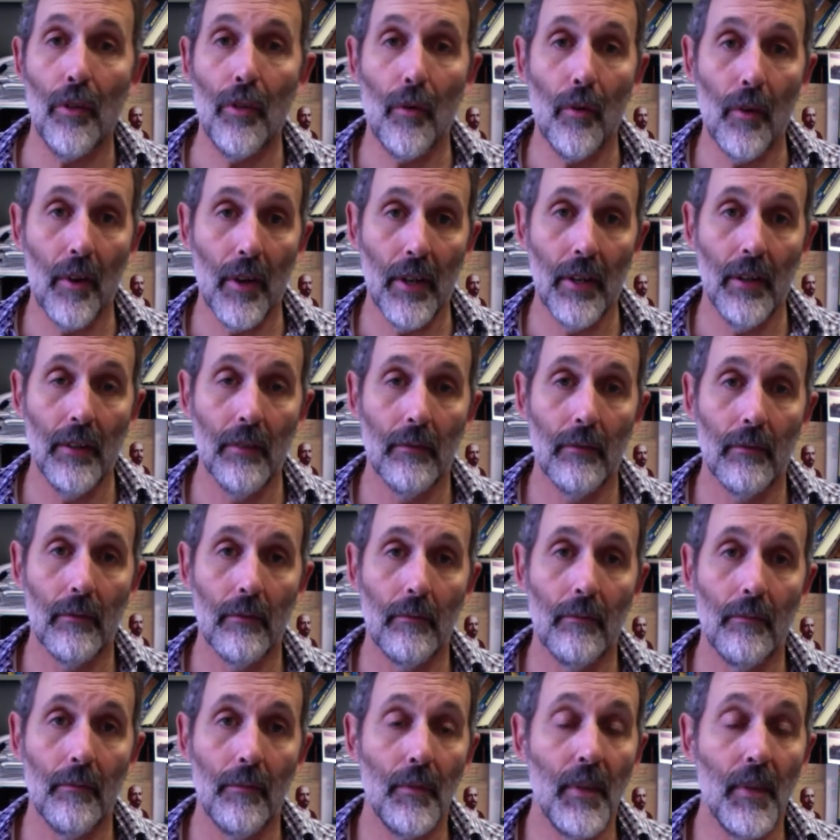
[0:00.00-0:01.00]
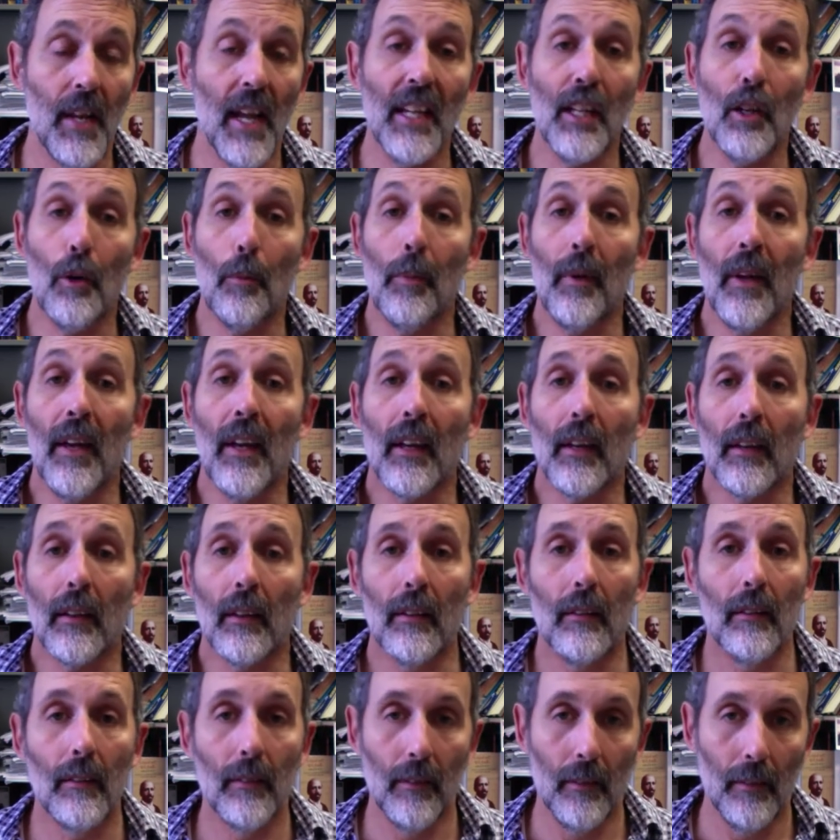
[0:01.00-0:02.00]
authority. Take your pick.
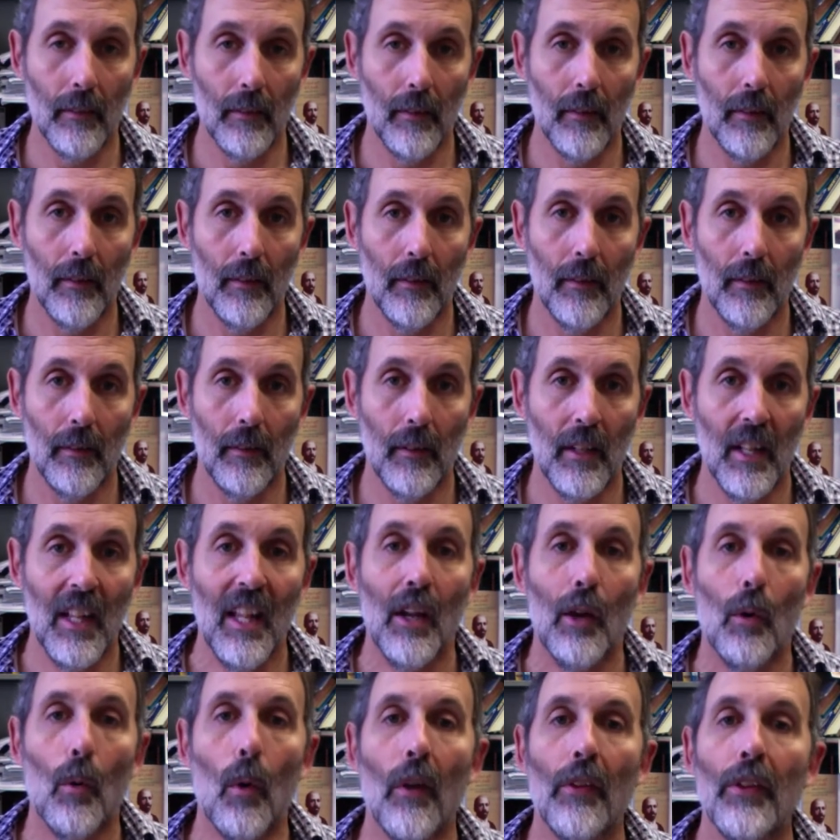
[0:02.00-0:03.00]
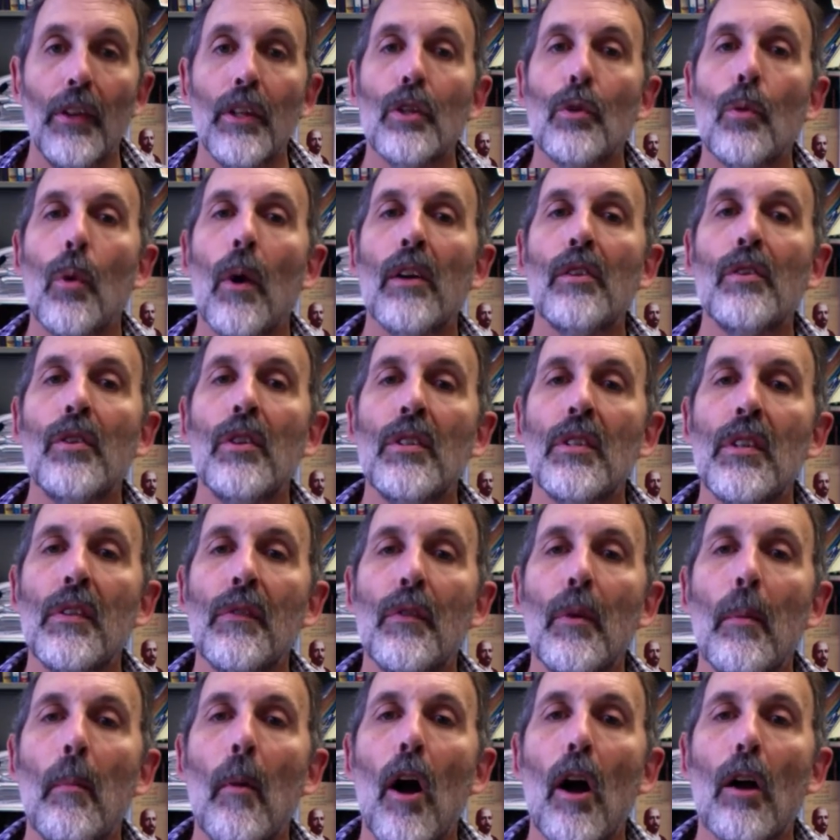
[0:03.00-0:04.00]
While these questions of
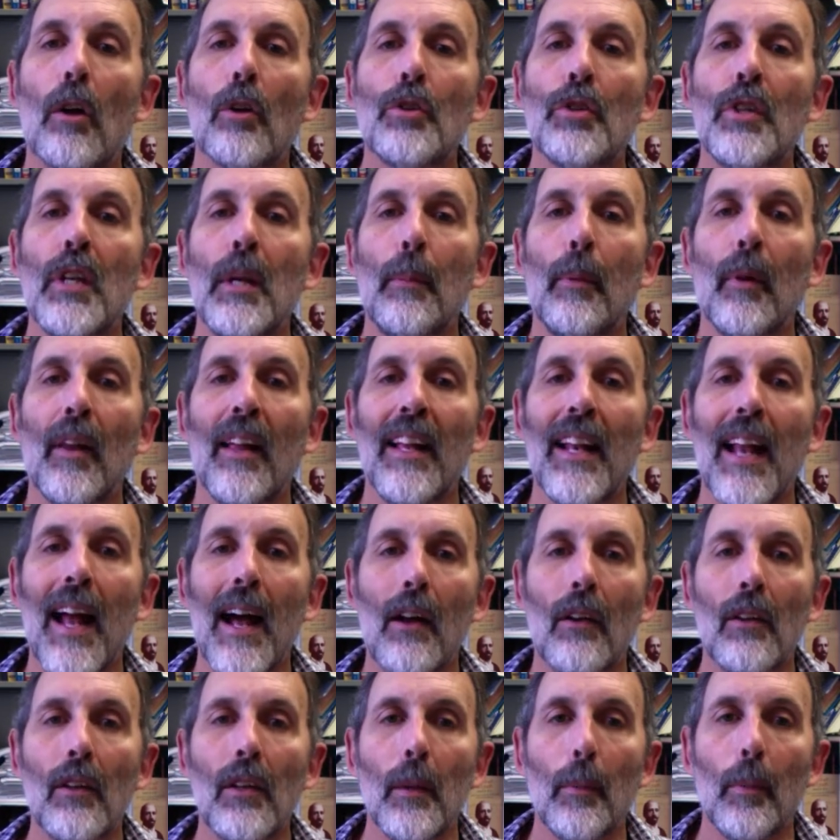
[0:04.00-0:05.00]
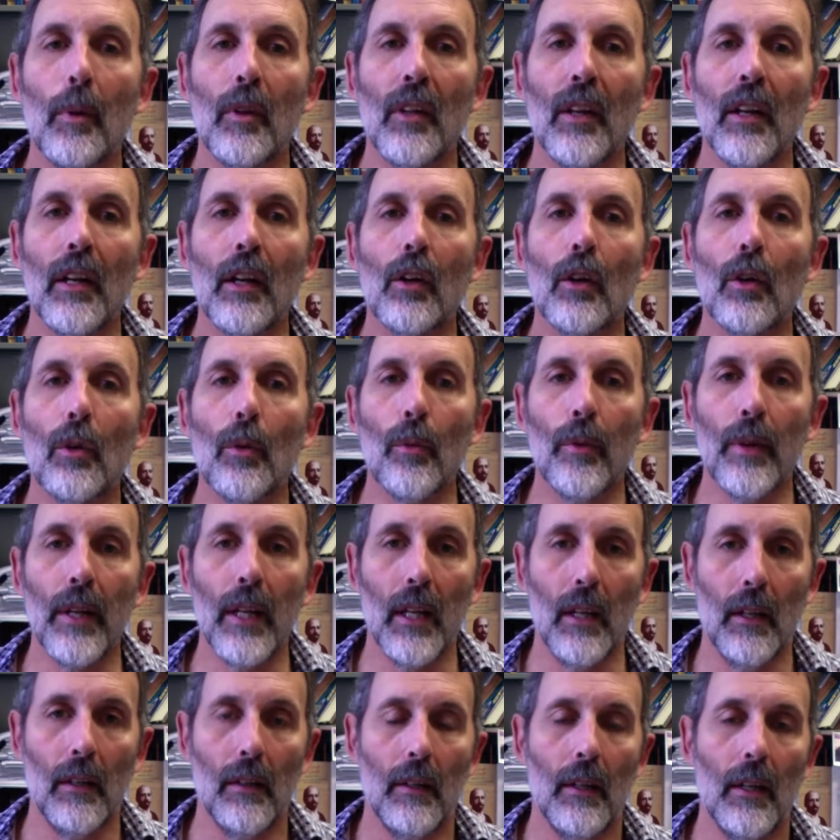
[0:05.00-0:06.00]
democracy played out in the political arena,
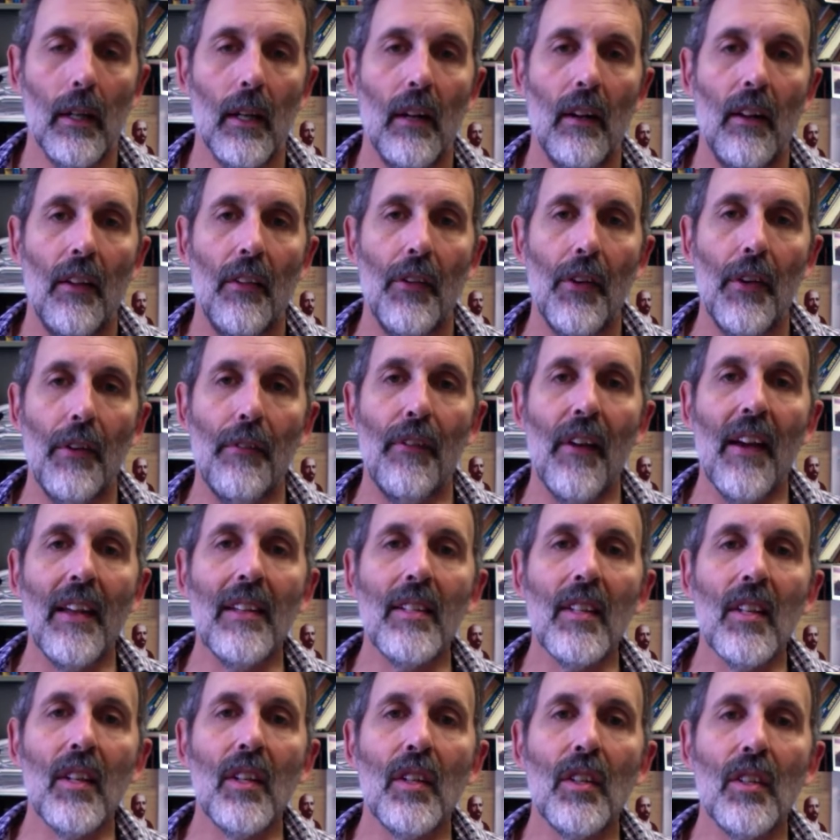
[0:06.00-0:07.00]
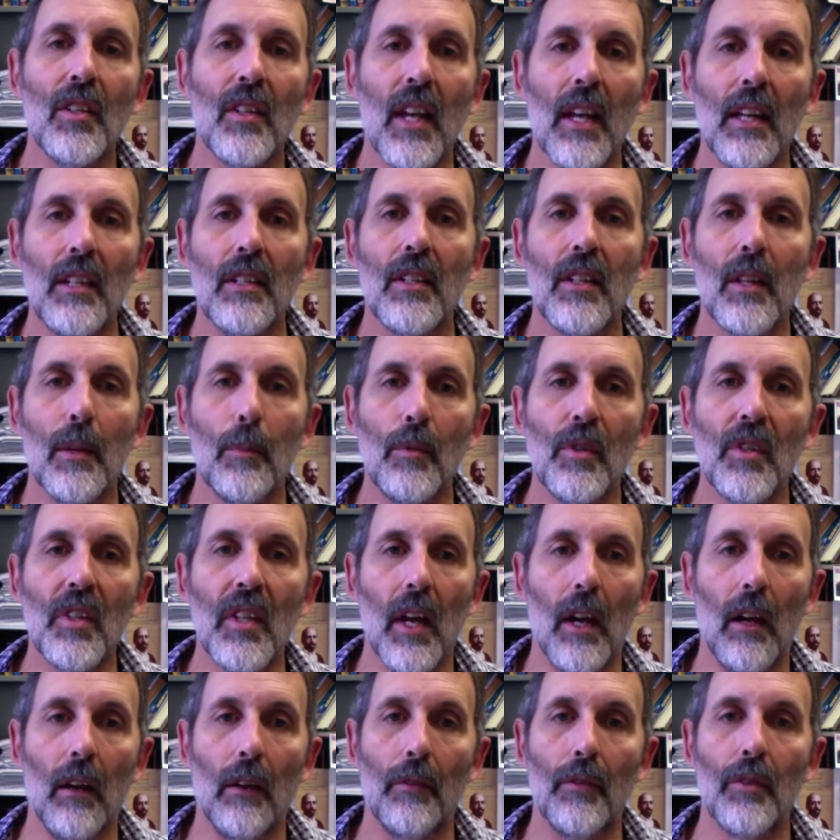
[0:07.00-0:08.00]
events in the states
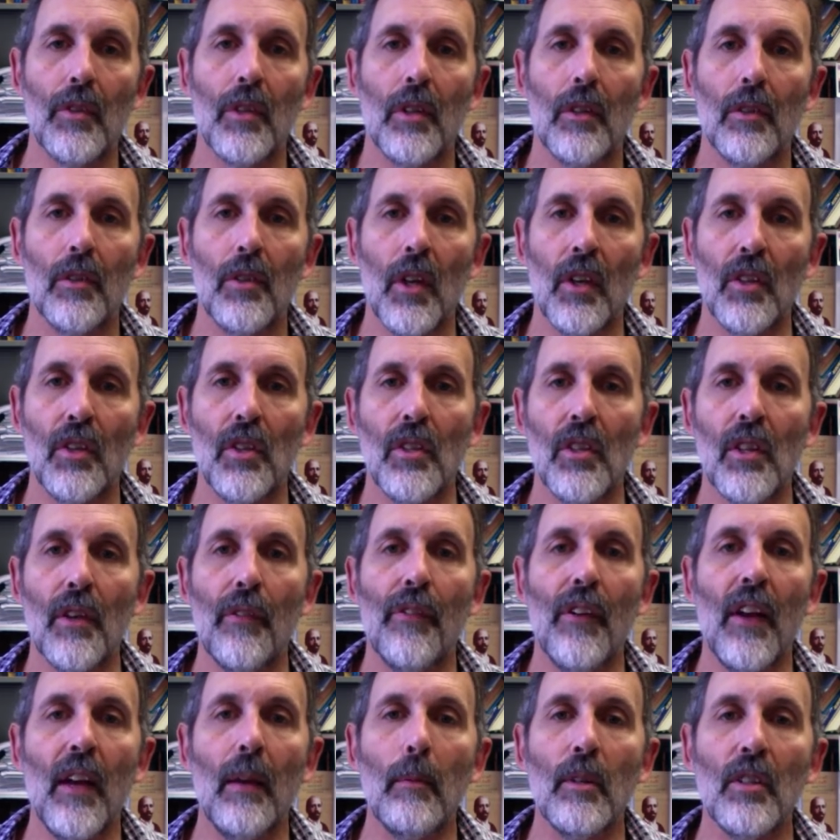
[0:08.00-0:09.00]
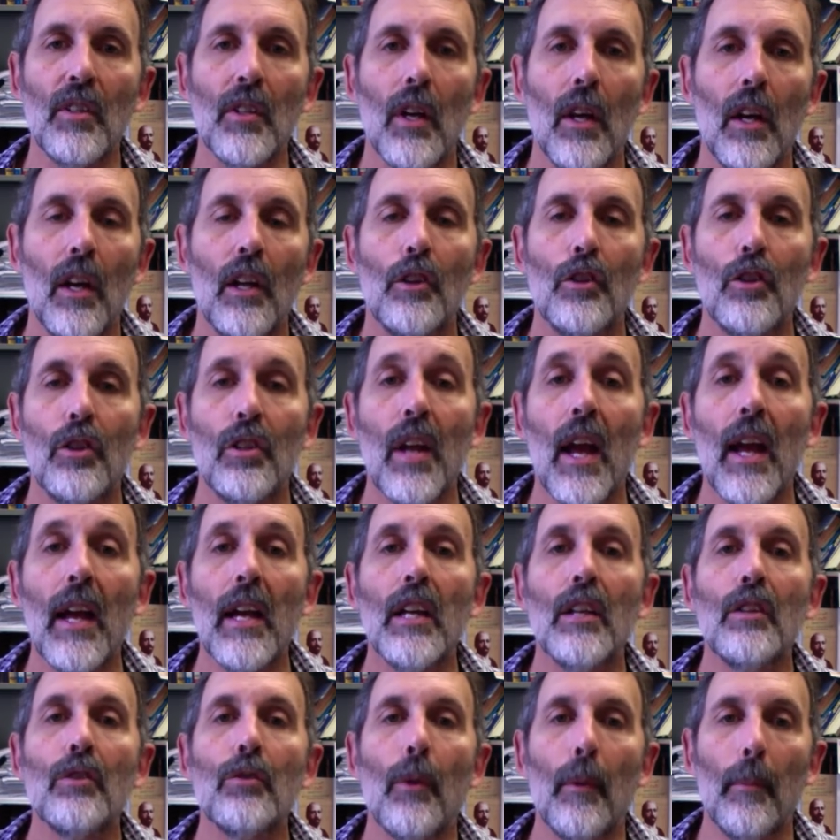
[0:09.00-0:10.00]
themselves, such as the famous
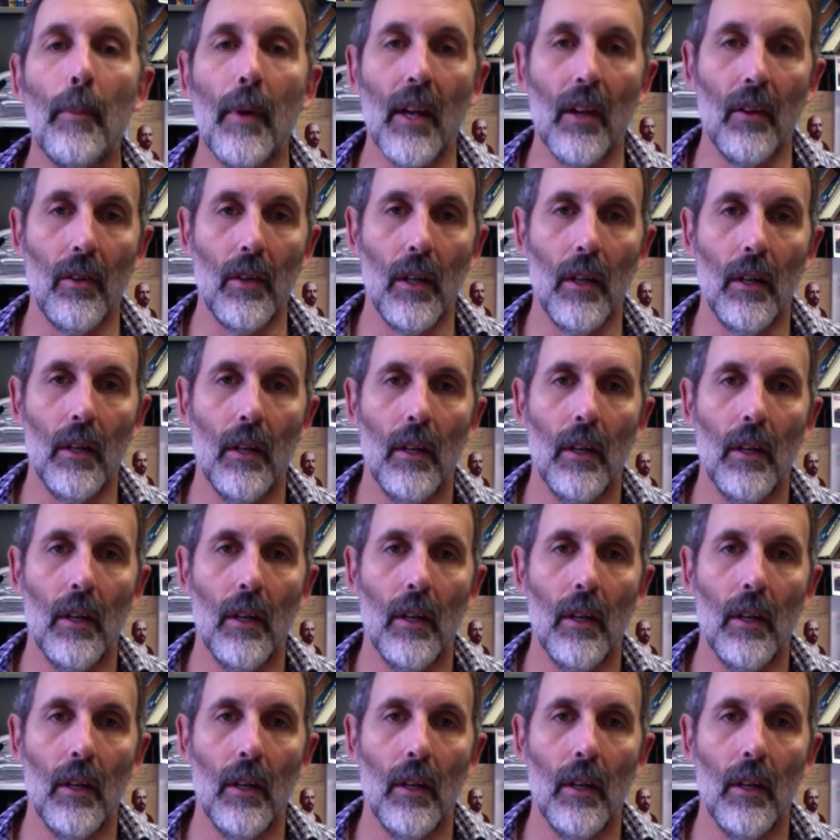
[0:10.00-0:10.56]
Shays Rebellion,